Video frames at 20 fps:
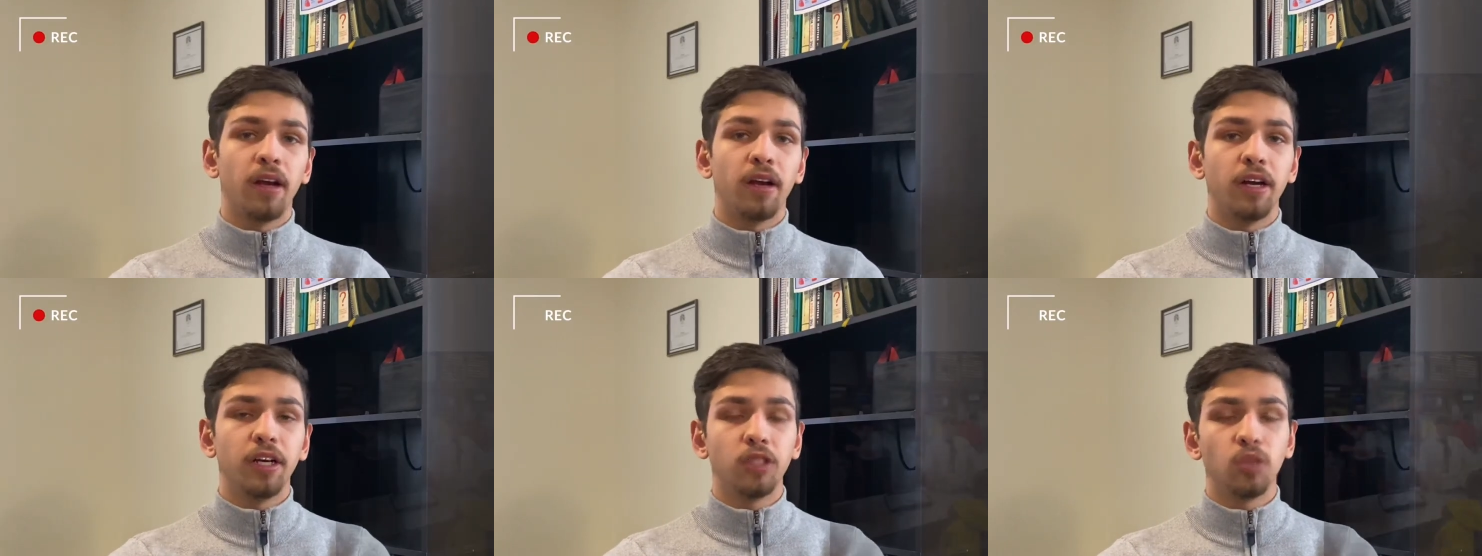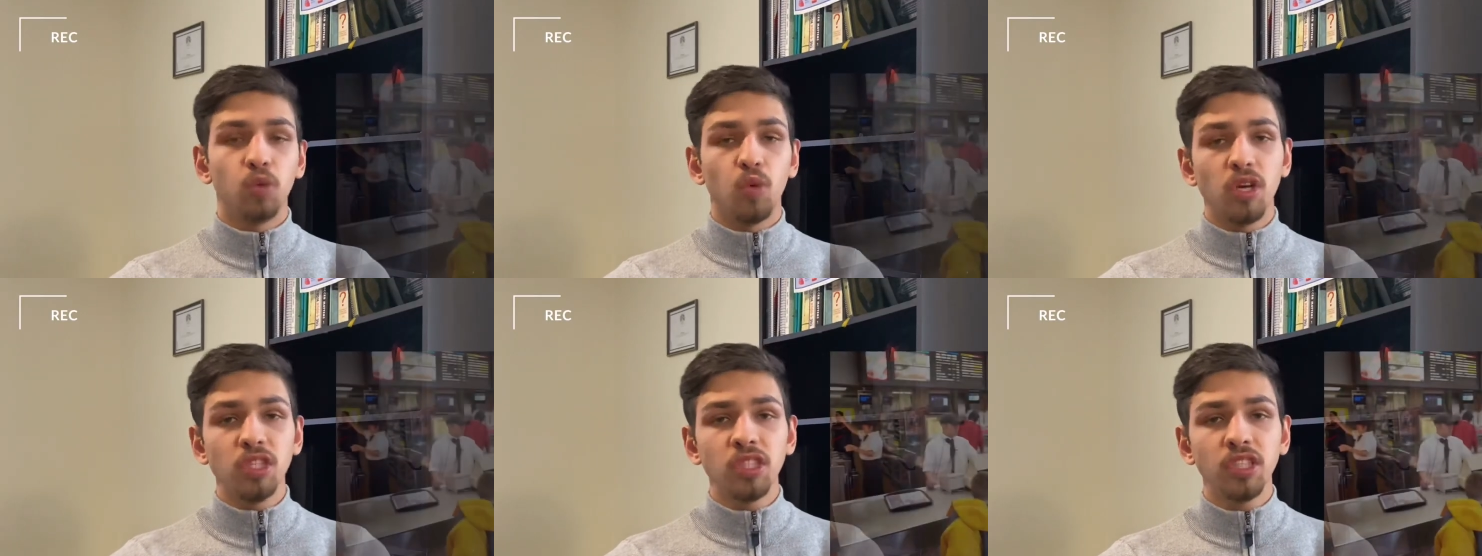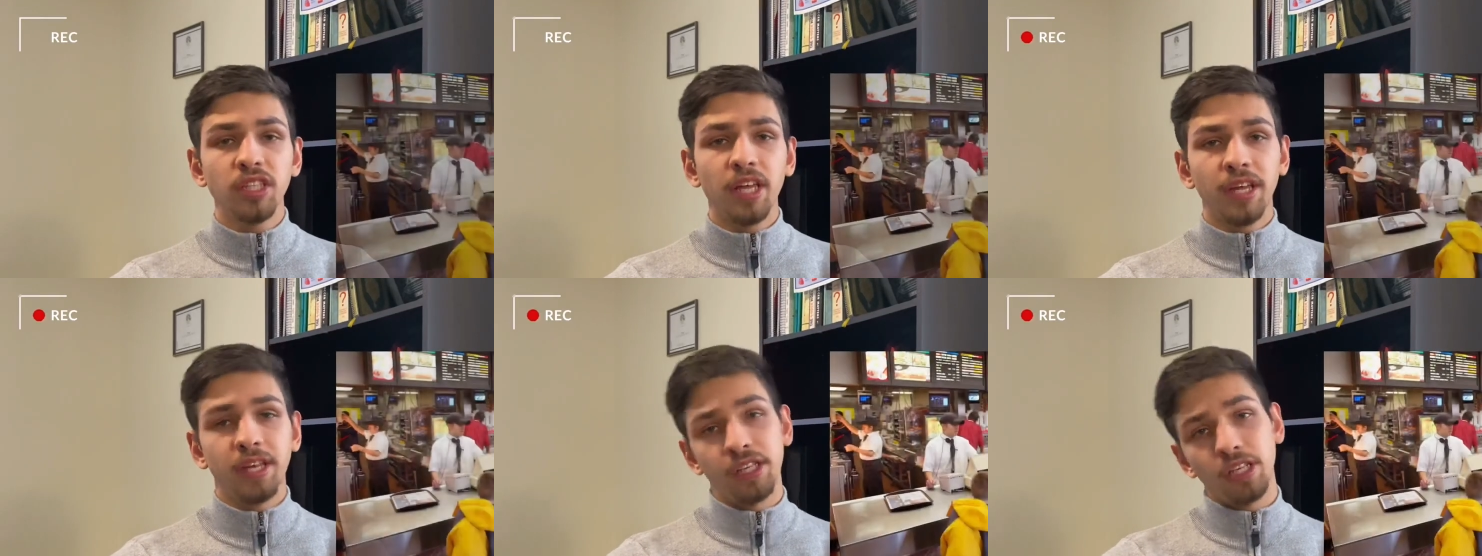It
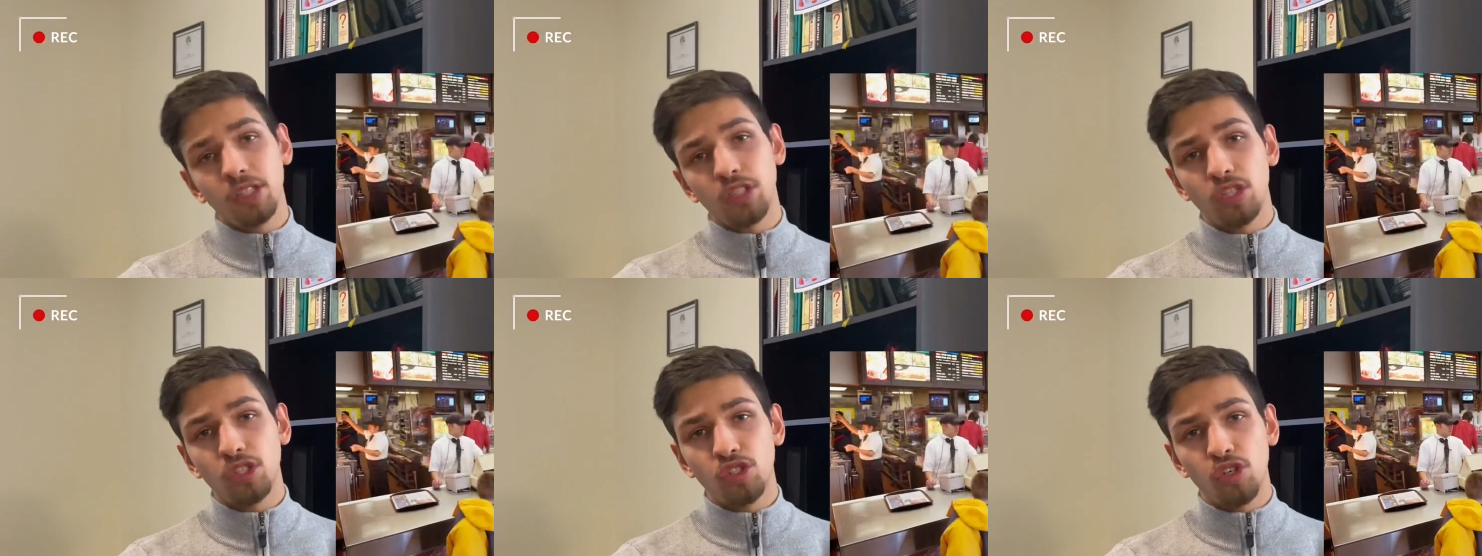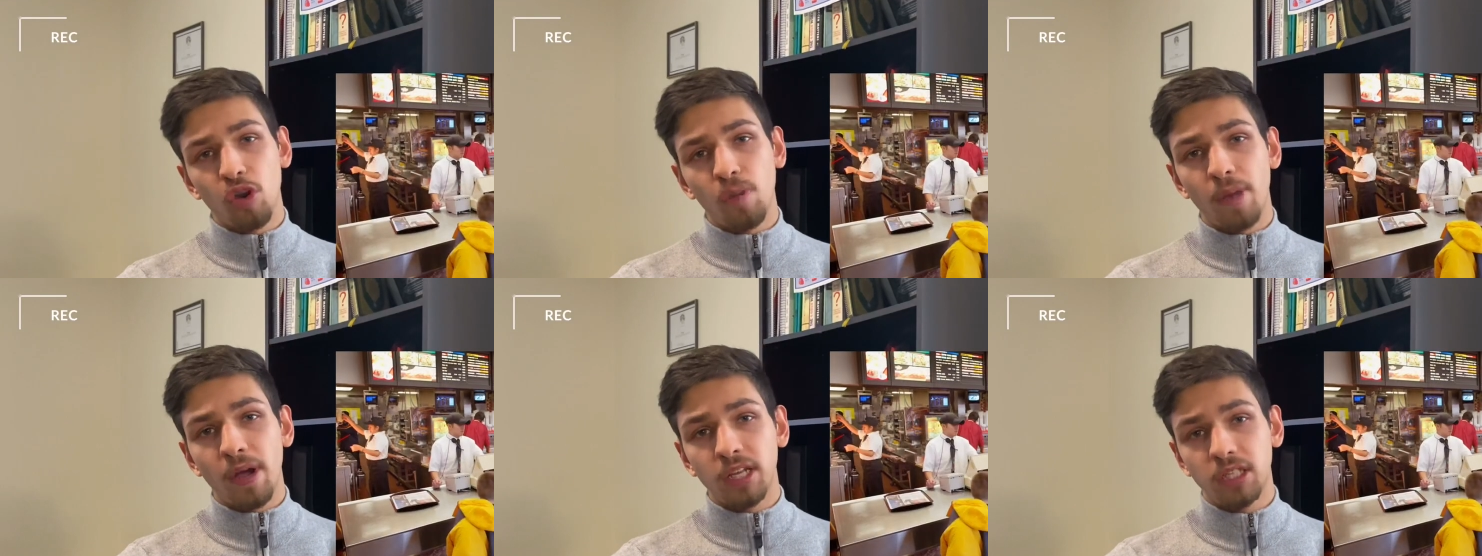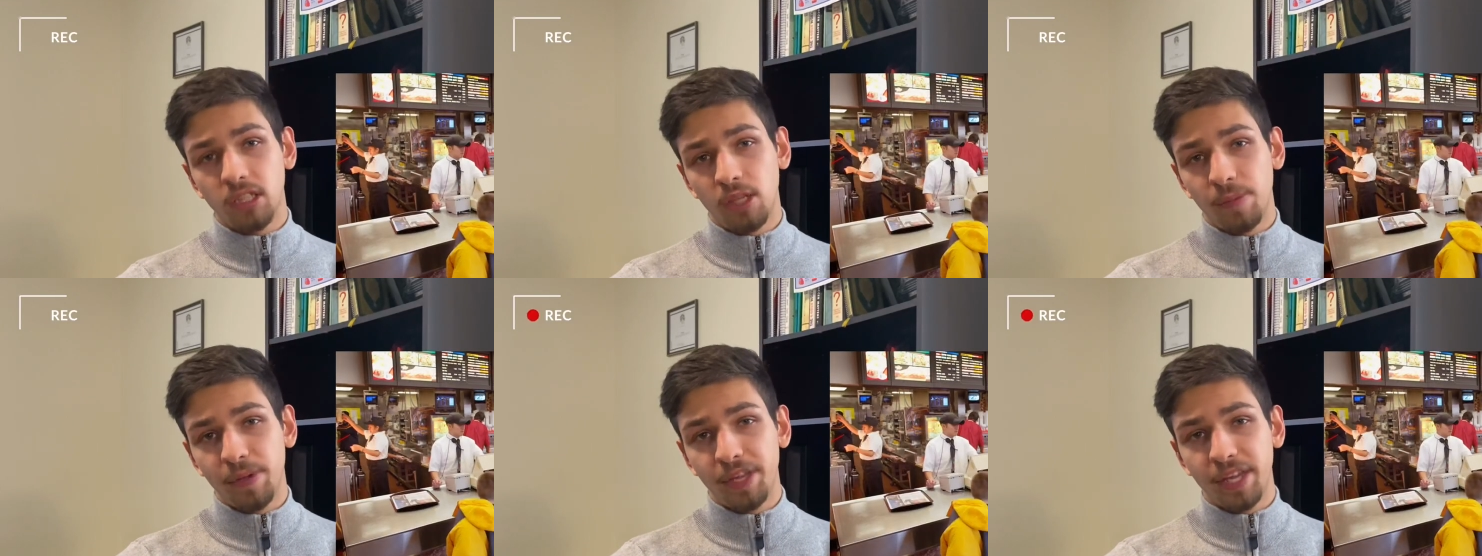wasn't an easy job at
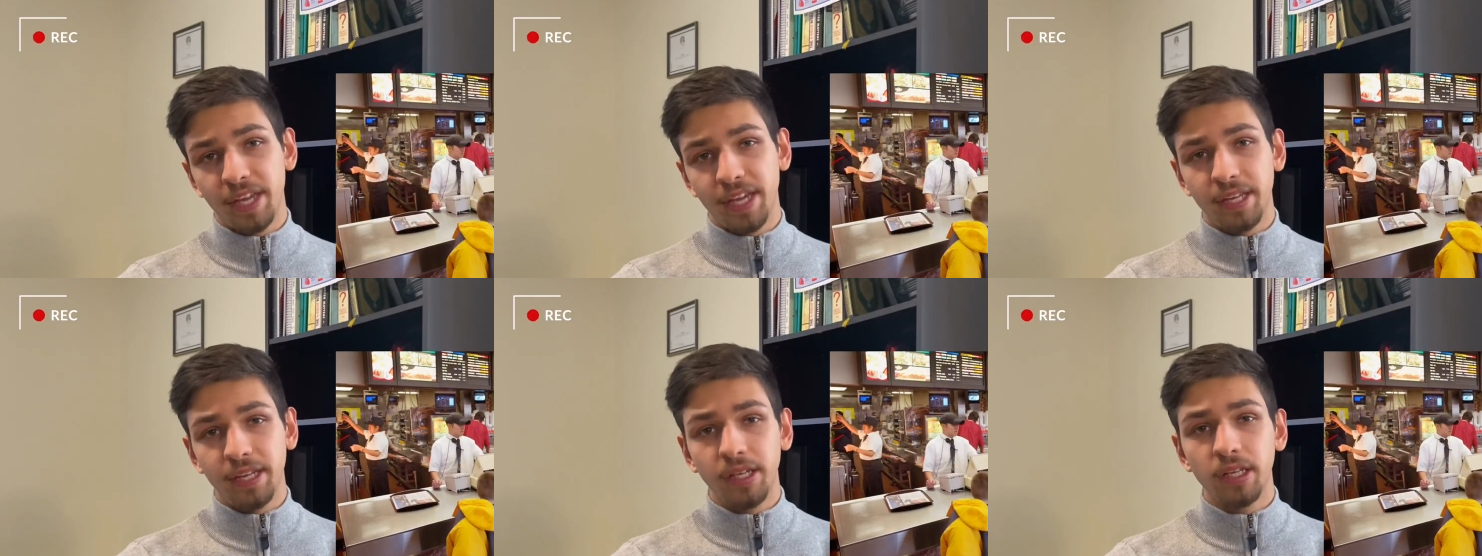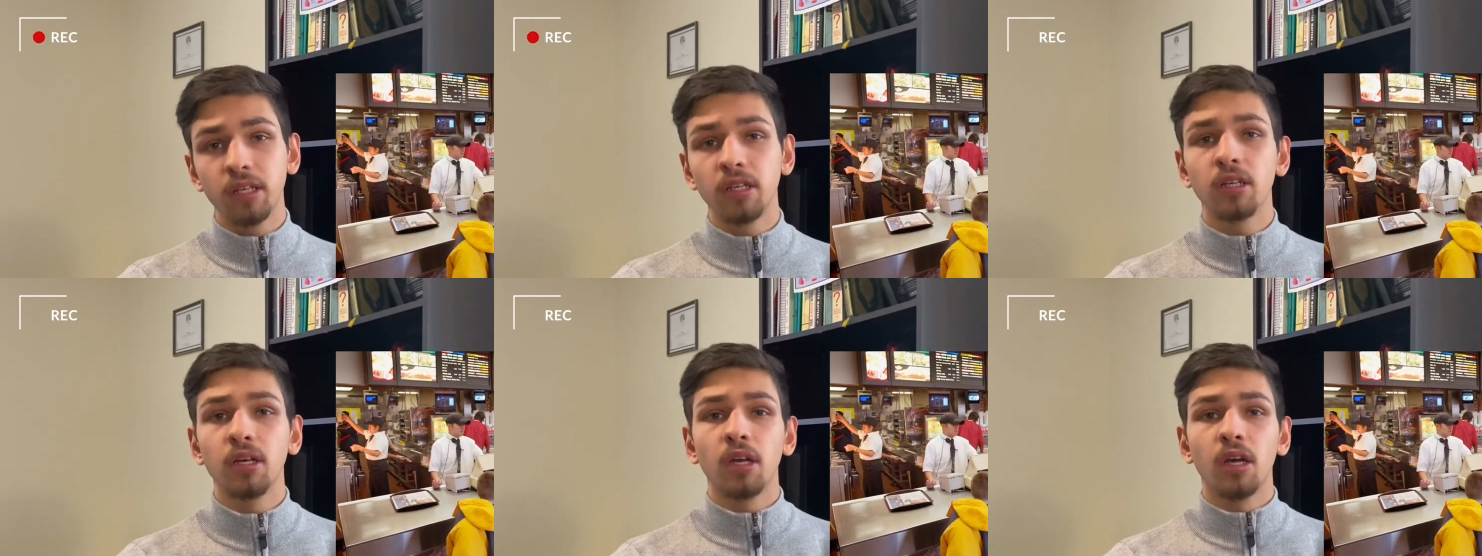the beginning,